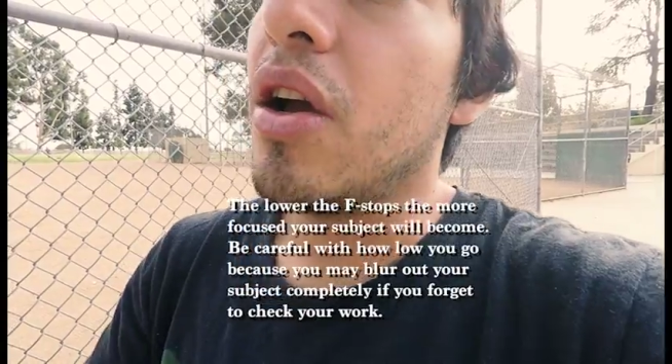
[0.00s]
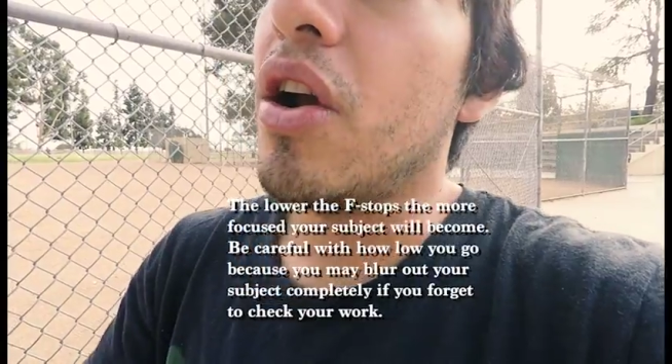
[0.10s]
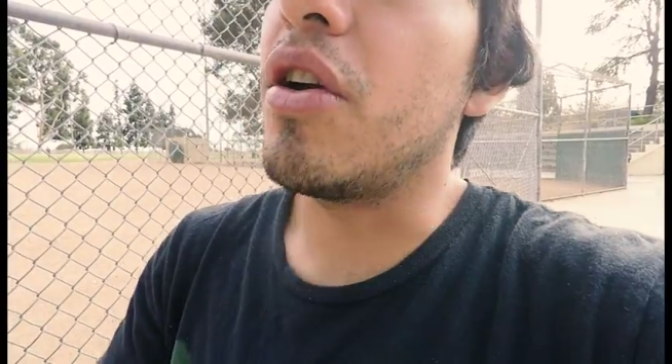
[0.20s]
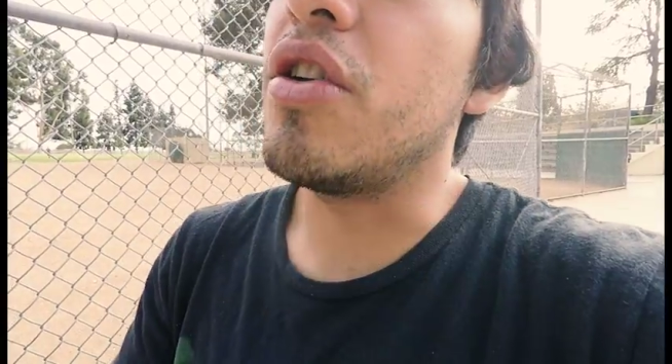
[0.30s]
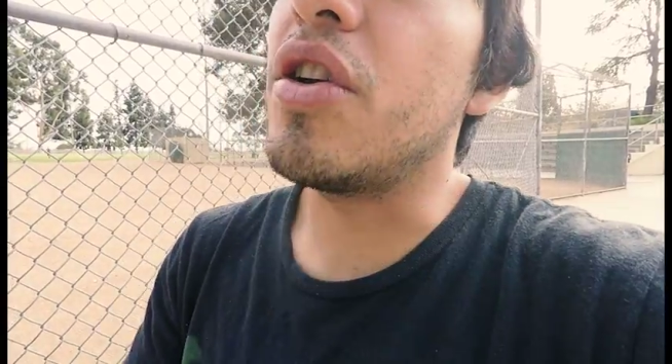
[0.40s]

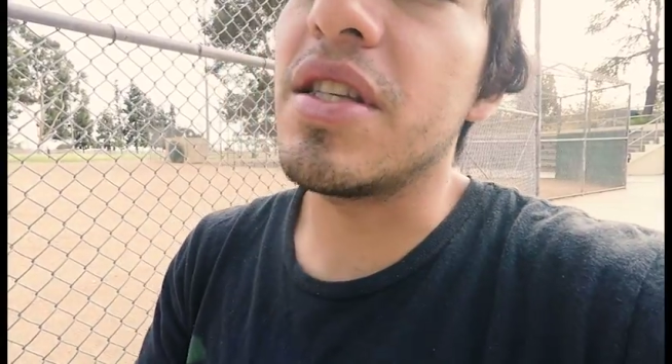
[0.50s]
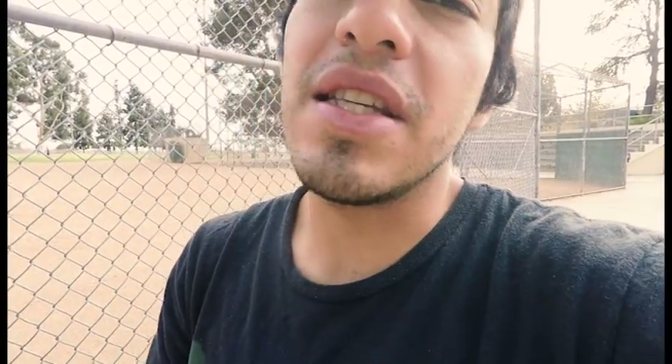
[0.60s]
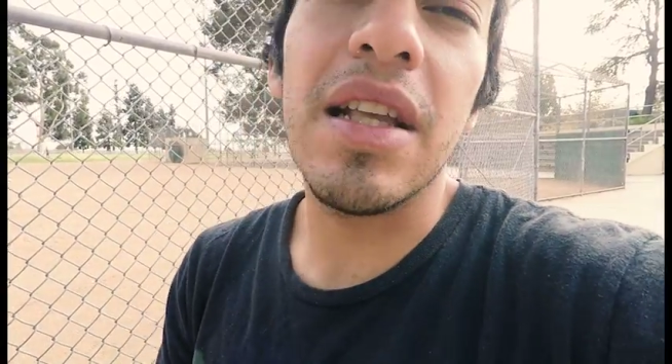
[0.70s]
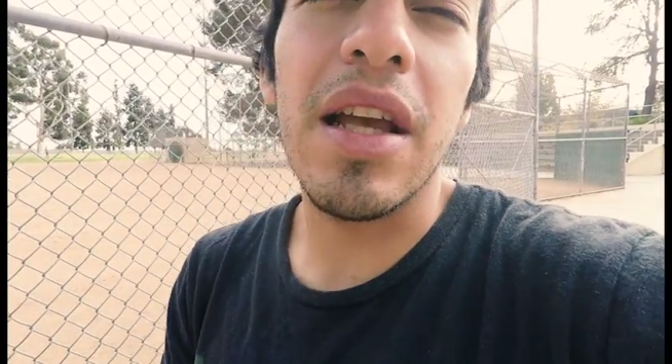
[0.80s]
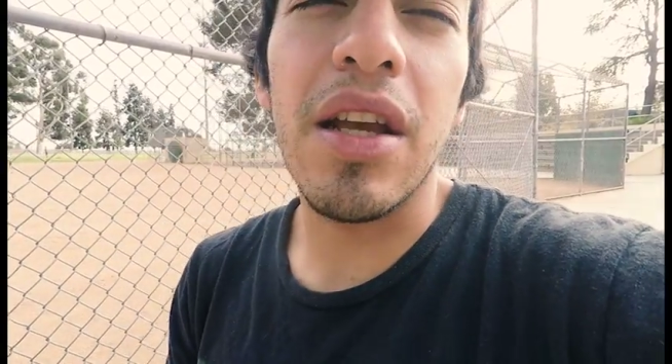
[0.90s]
you could
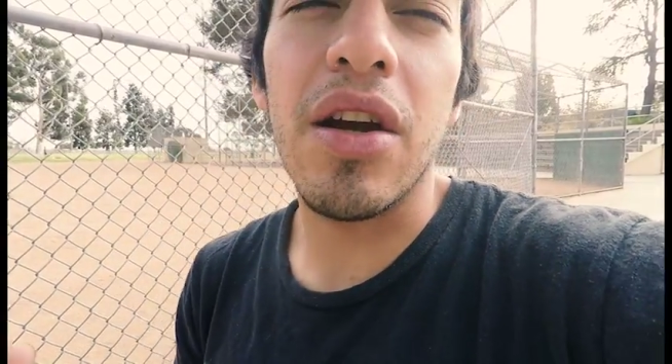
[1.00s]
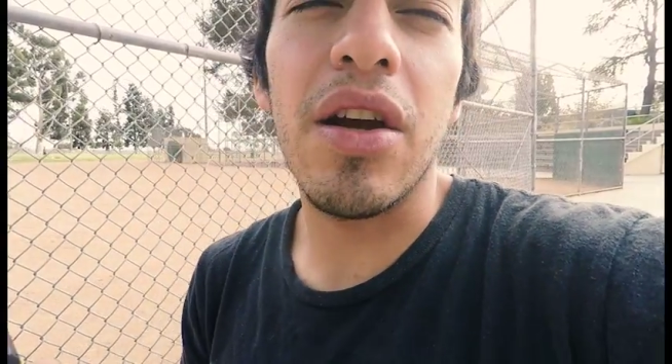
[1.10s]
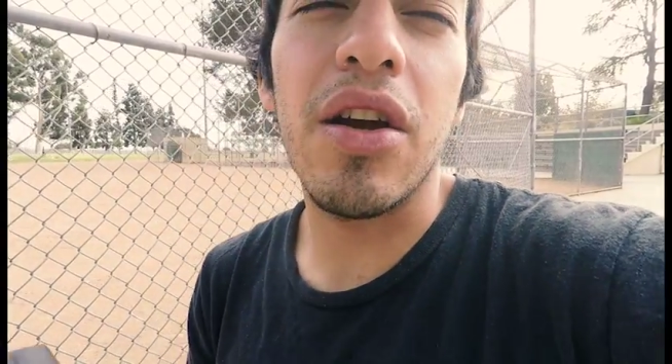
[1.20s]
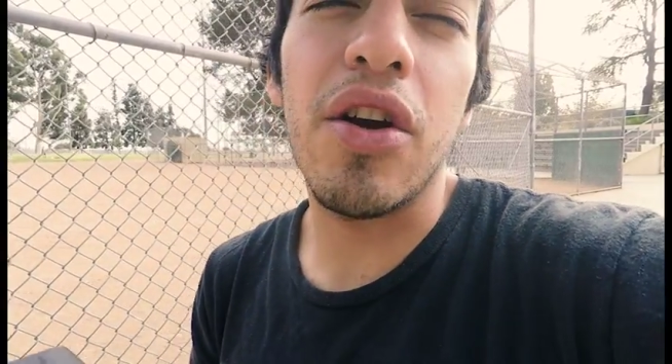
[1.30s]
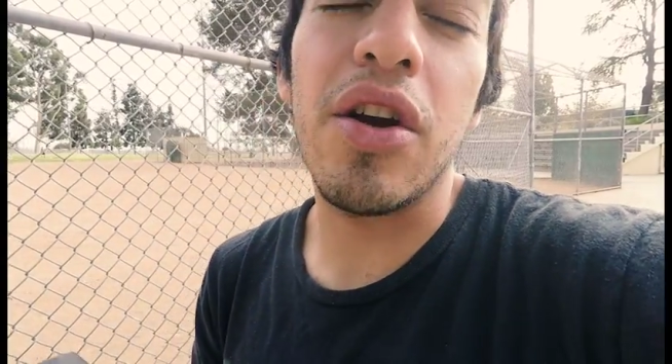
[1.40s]
see like
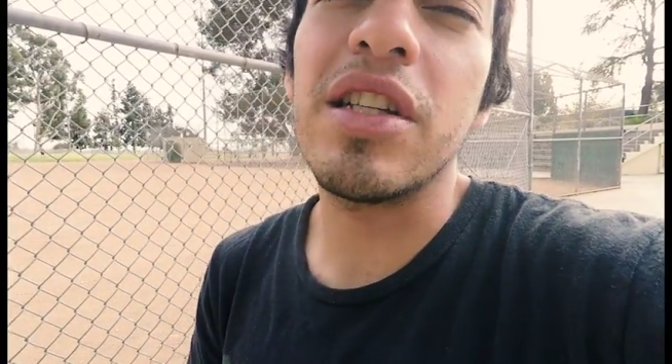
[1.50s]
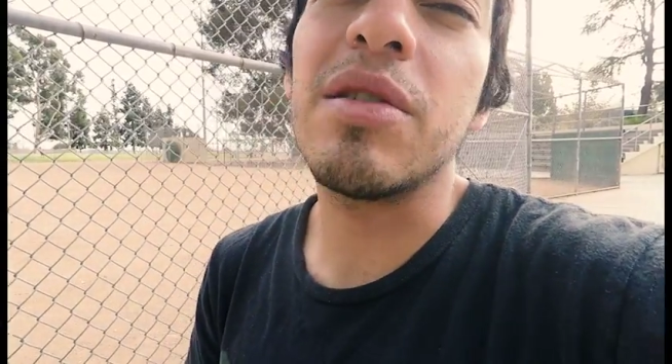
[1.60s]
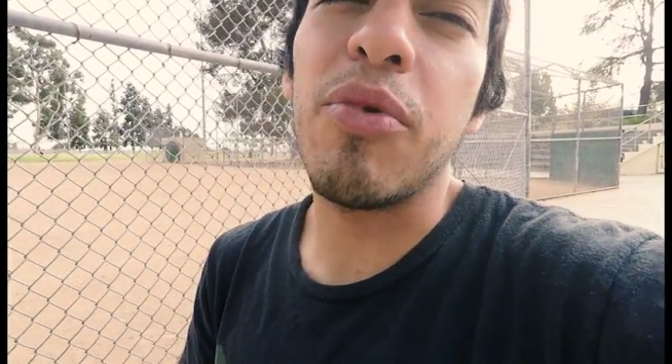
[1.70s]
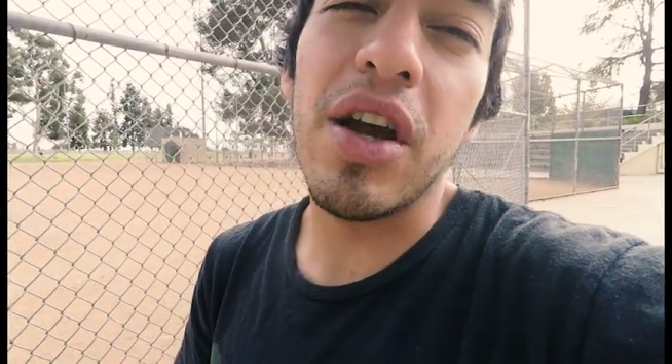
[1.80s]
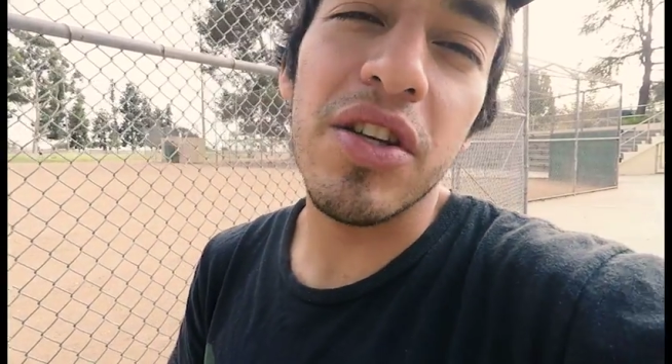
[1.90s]
her
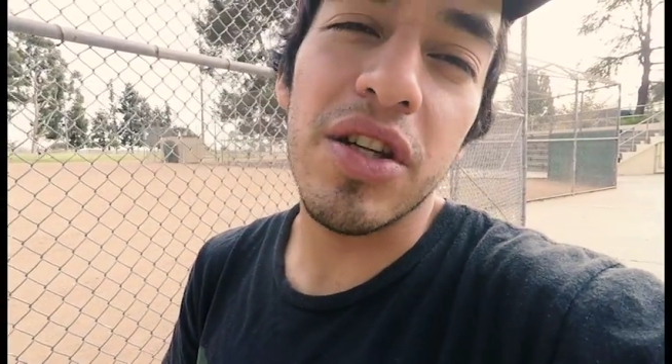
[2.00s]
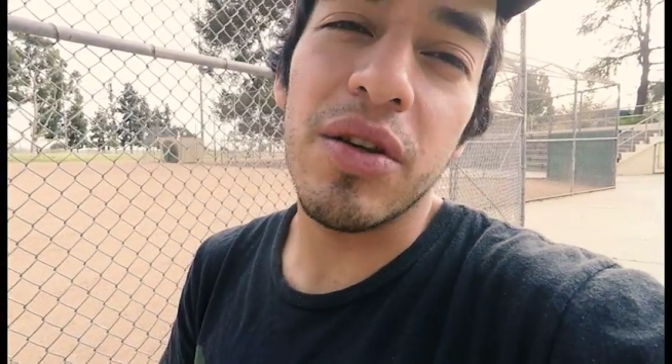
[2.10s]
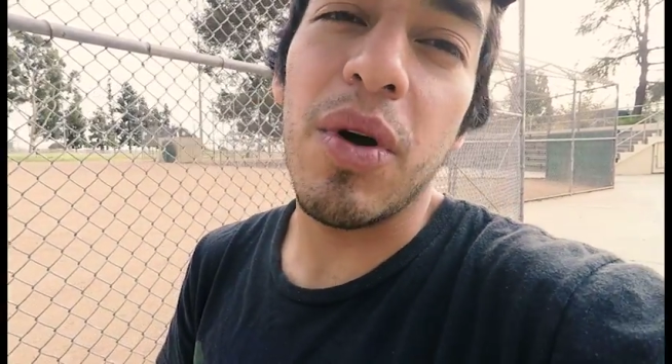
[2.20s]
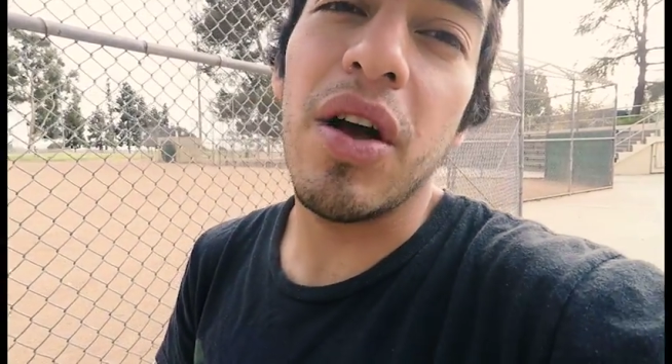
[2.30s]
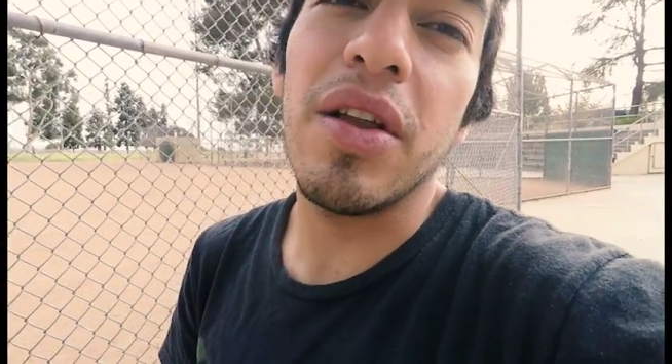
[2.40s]

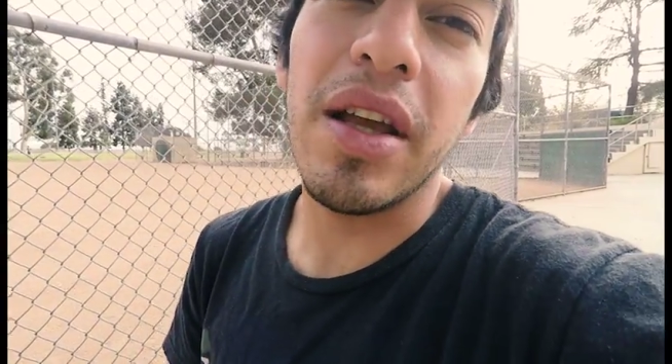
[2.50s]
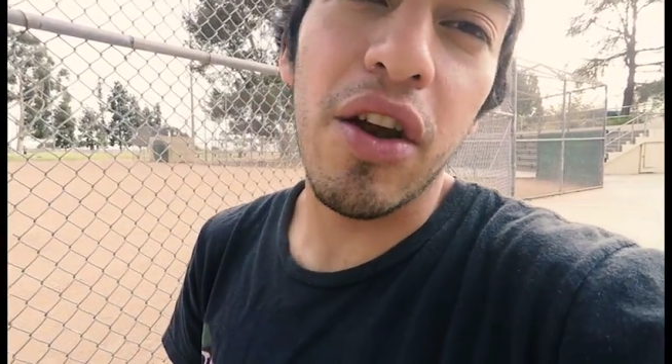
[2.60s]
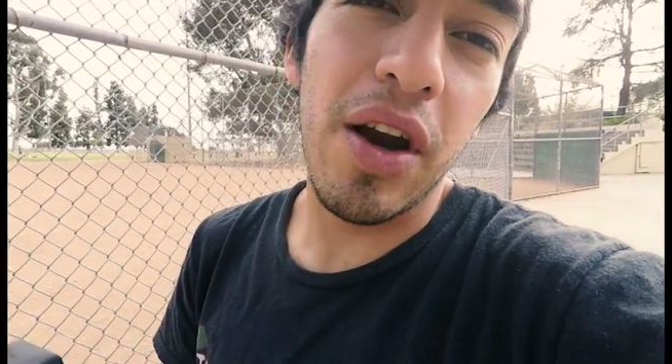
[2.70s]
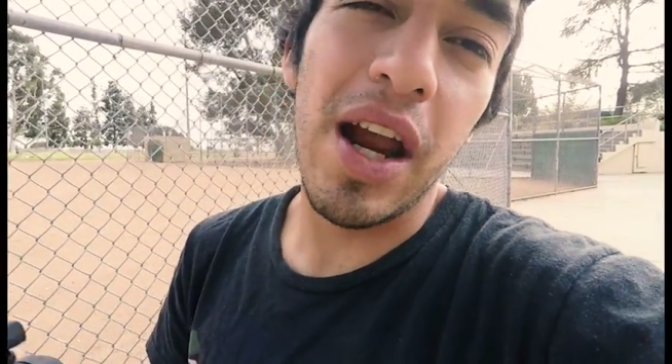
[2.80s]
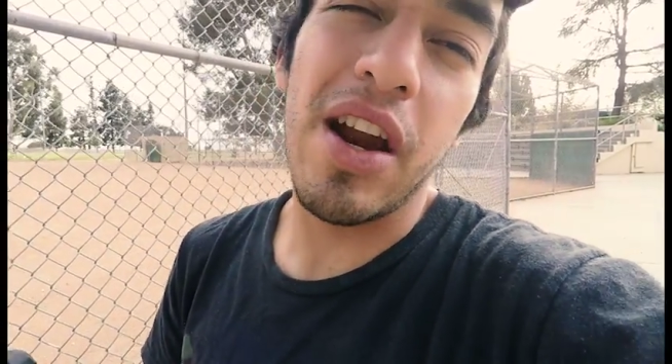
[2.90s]
expression while like
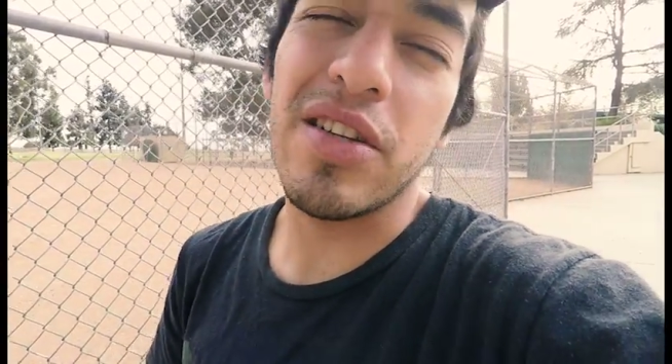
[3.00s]
her hair